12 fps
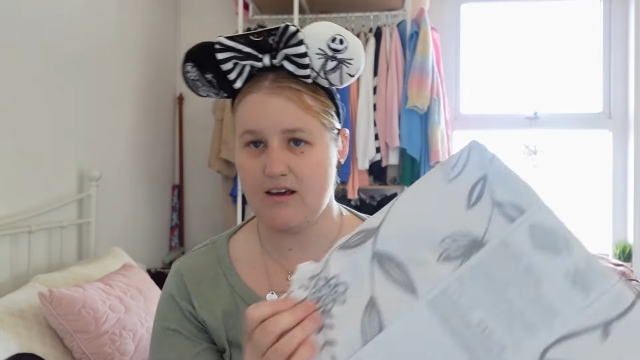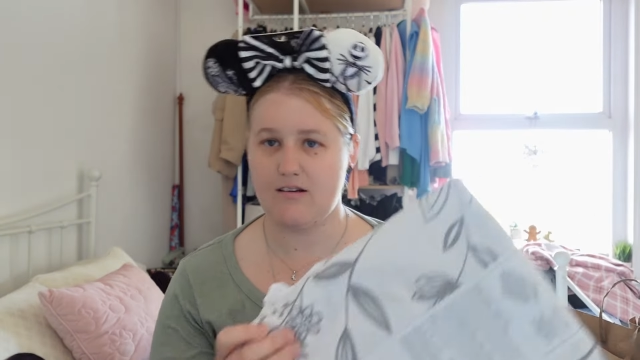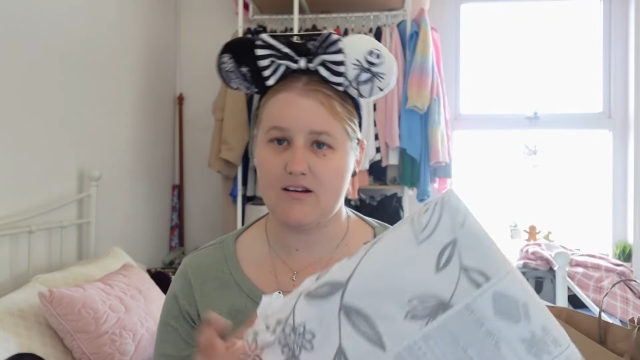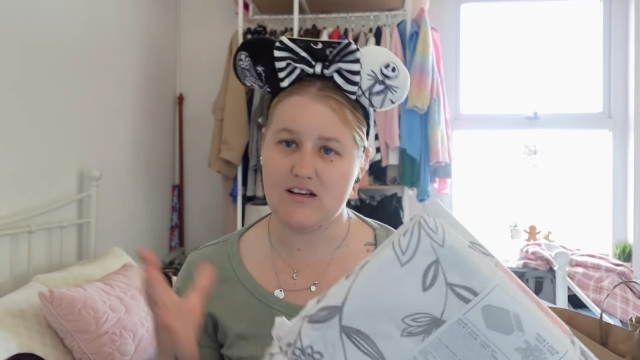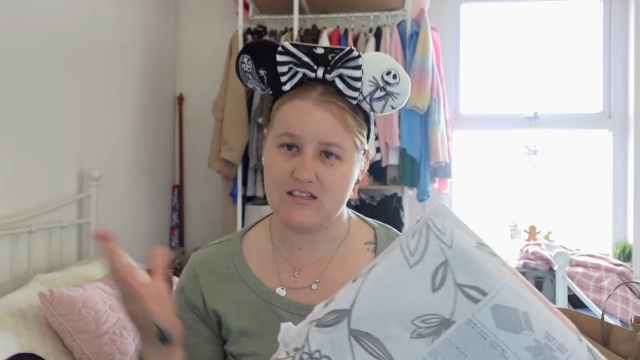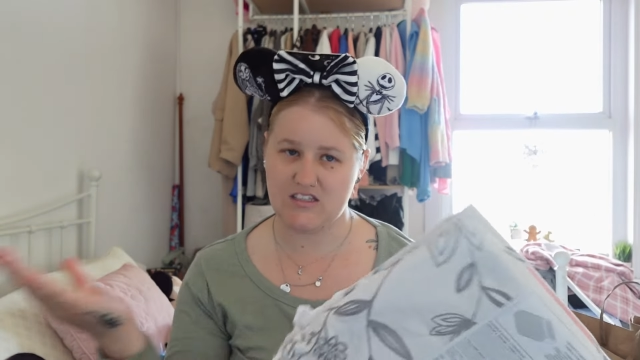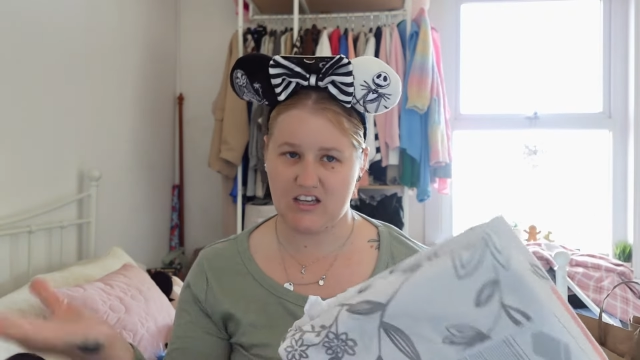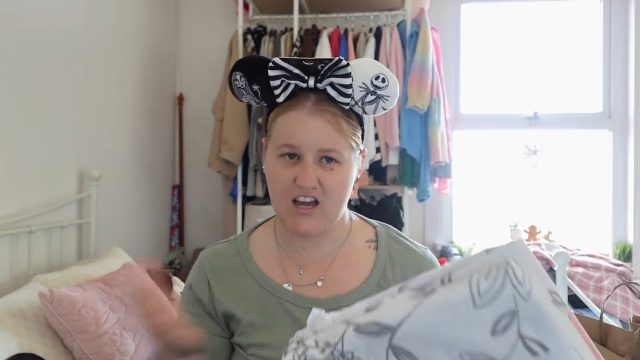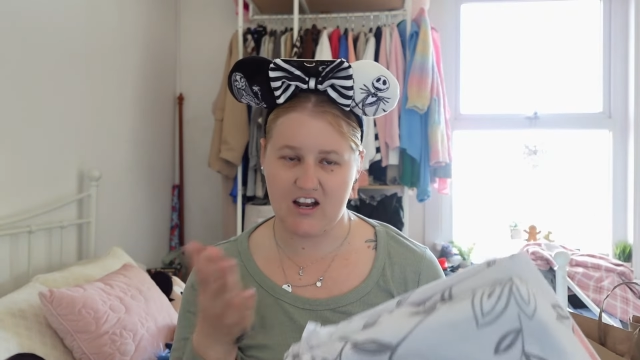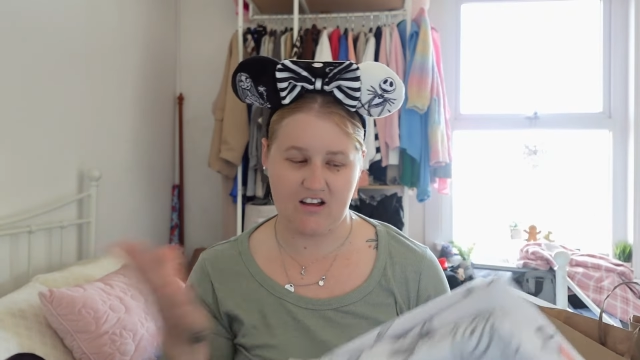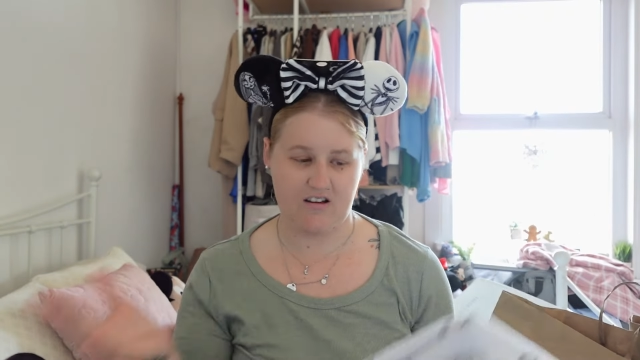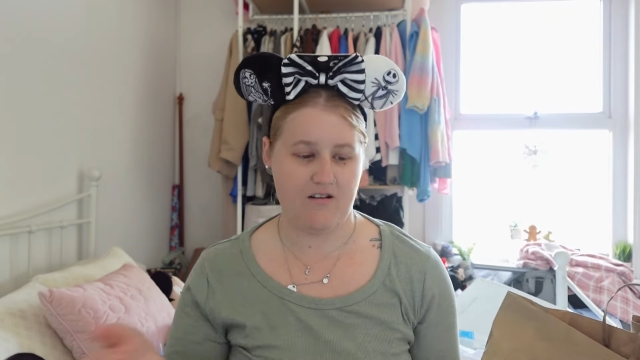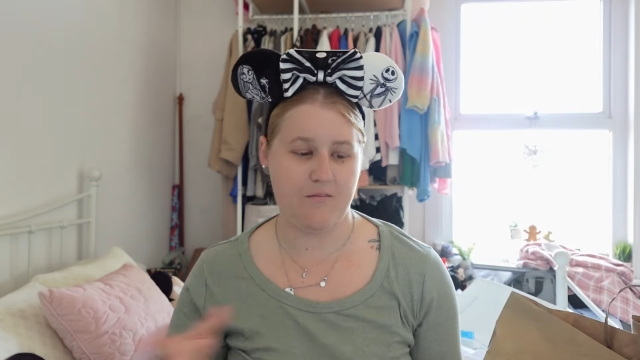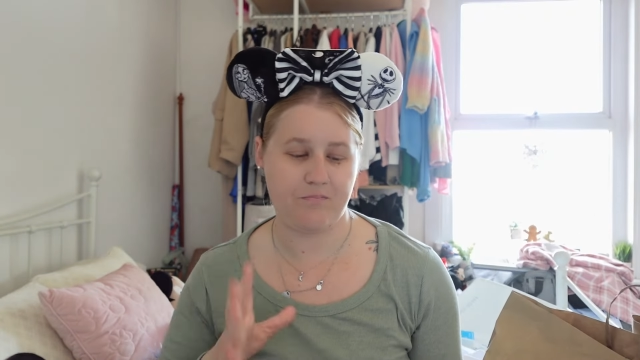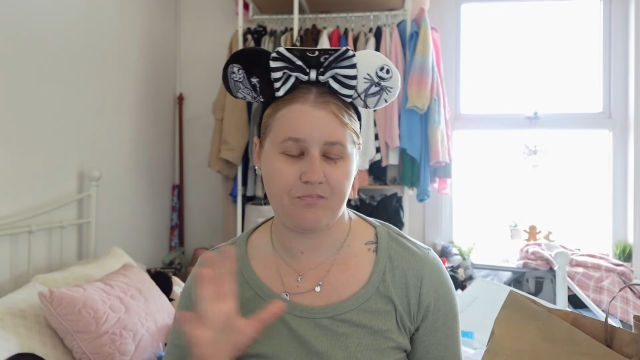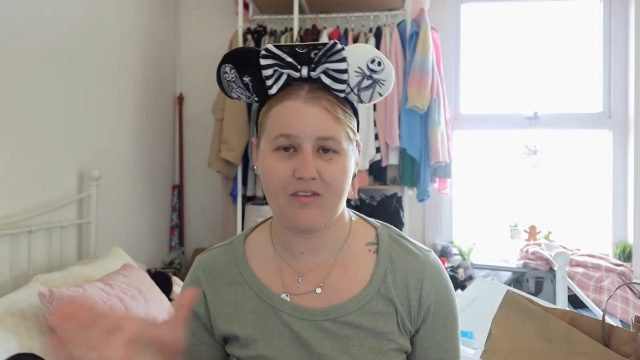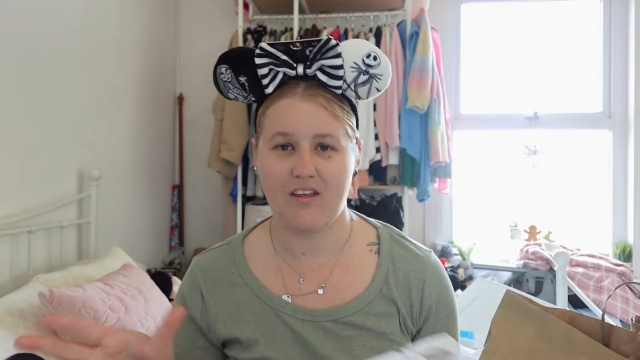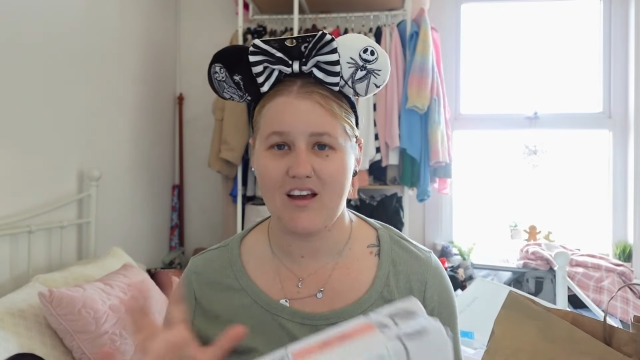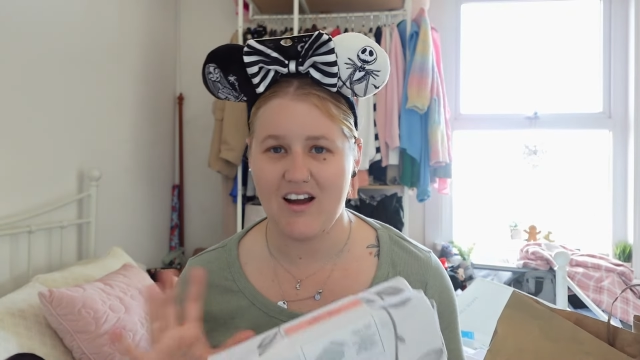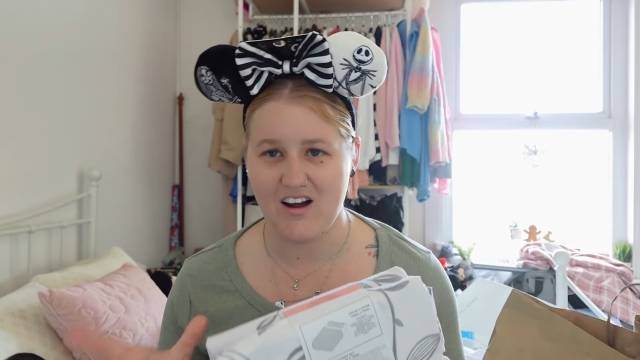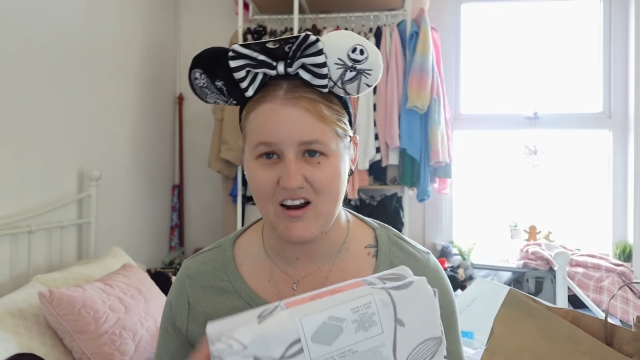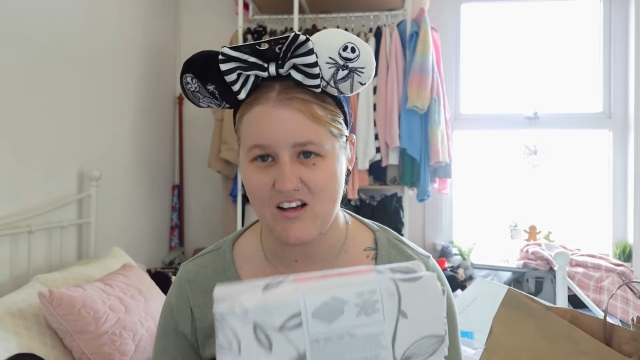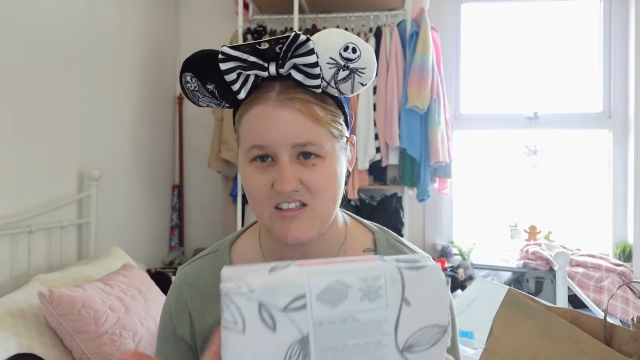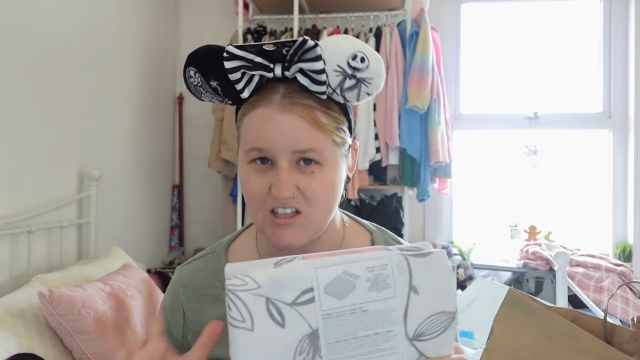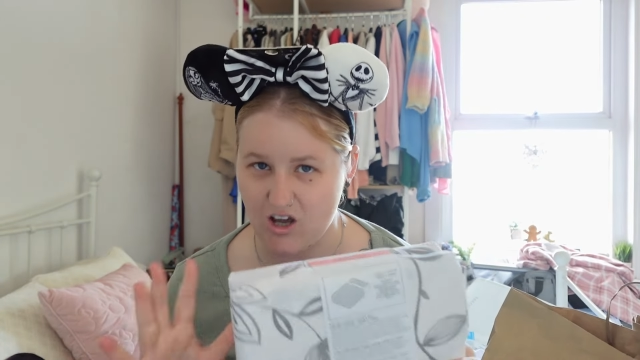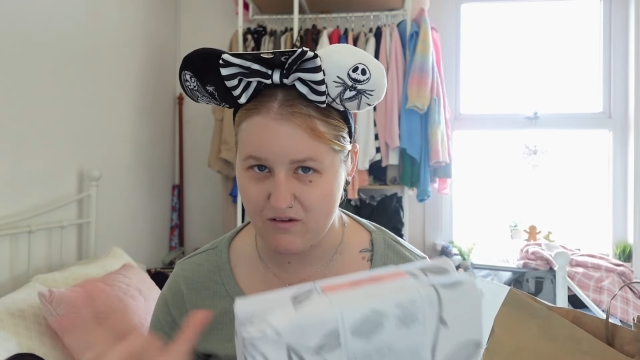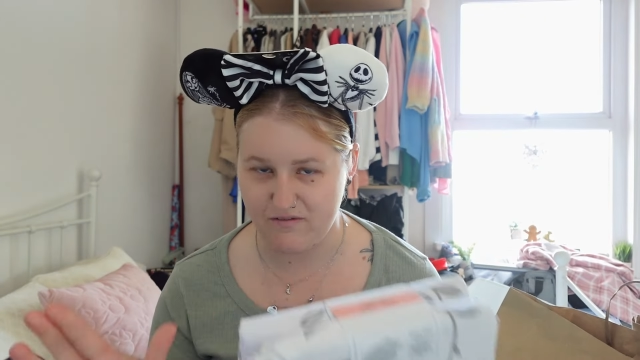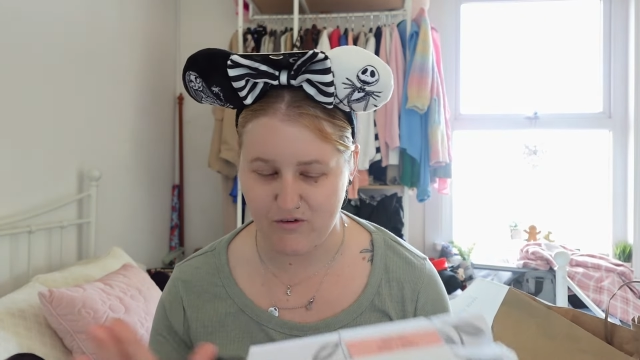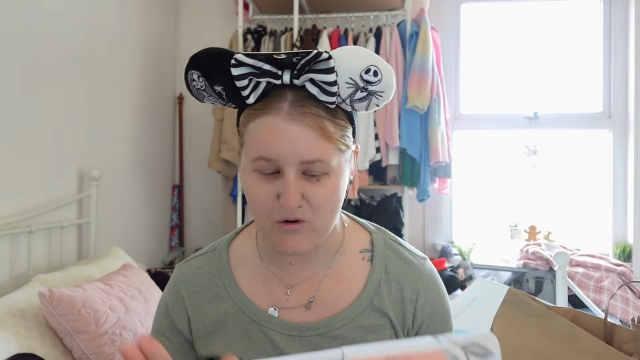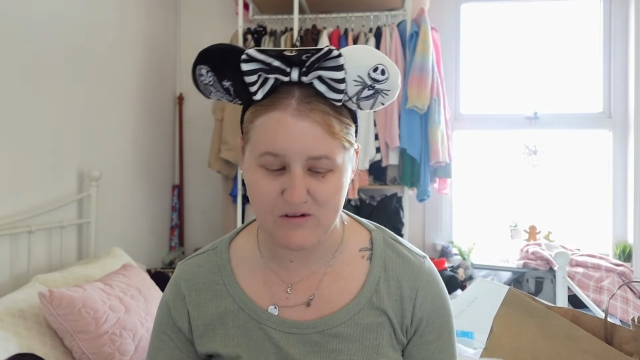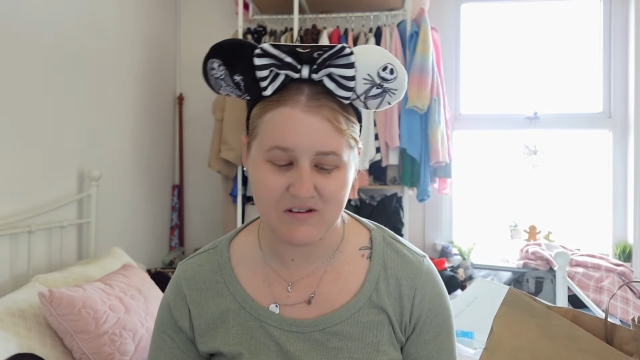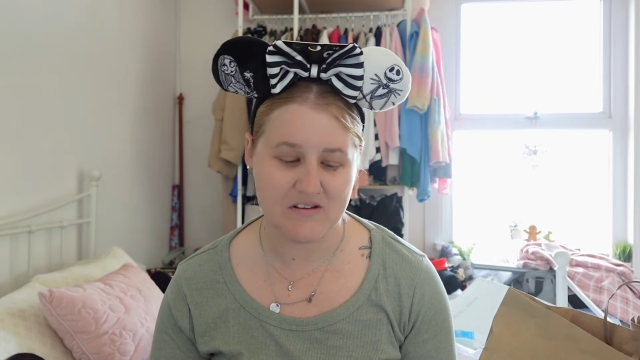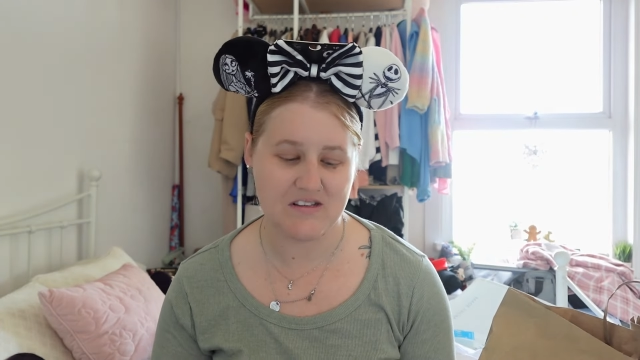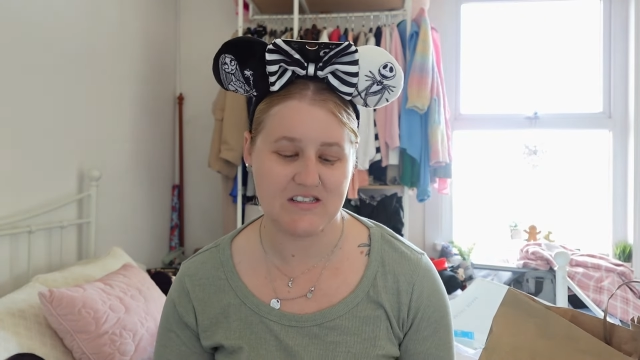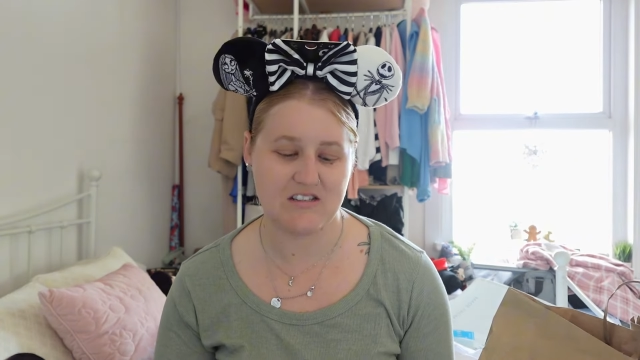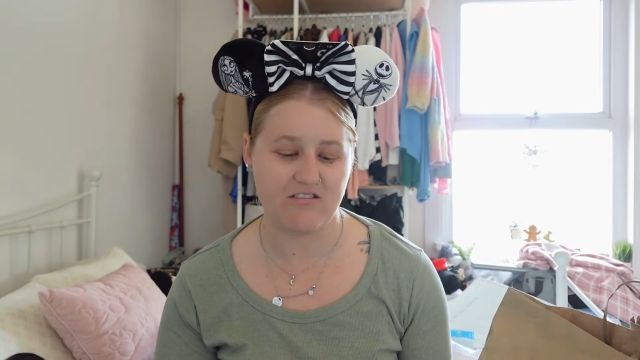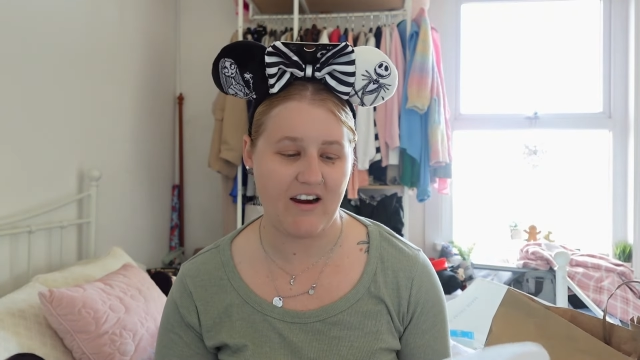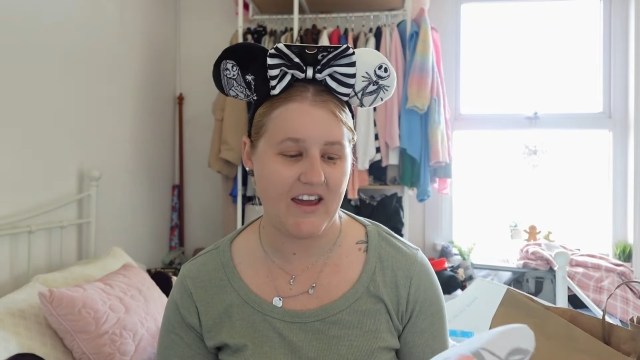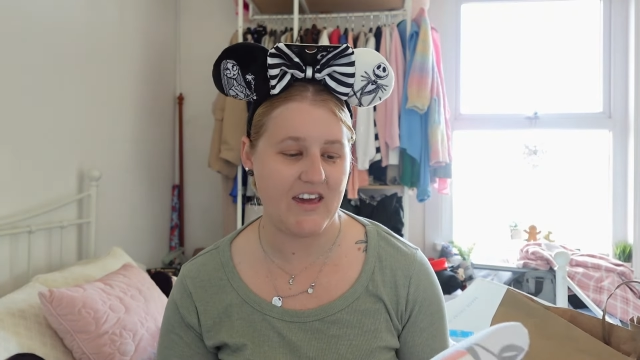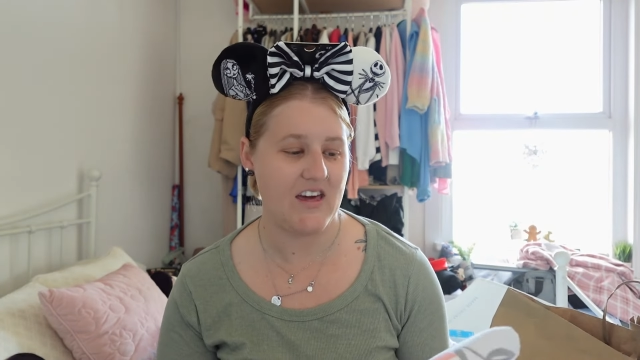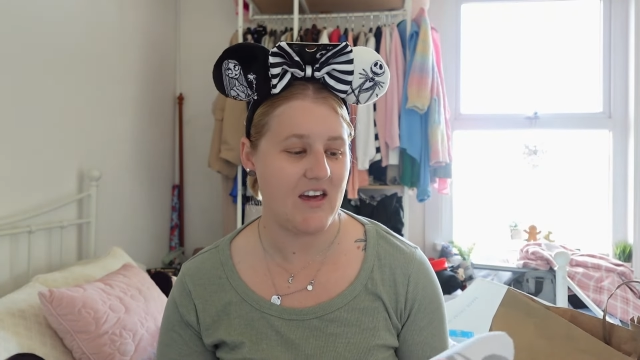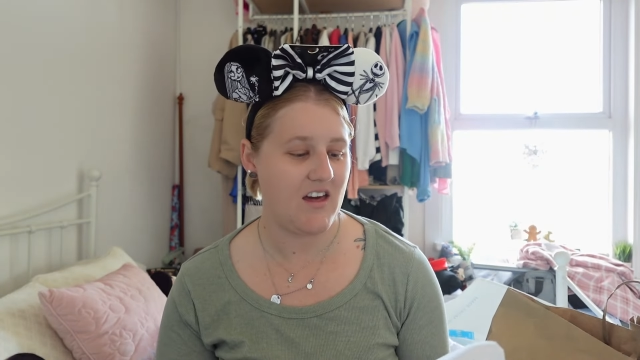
And that's the colour I like to go for, is grey.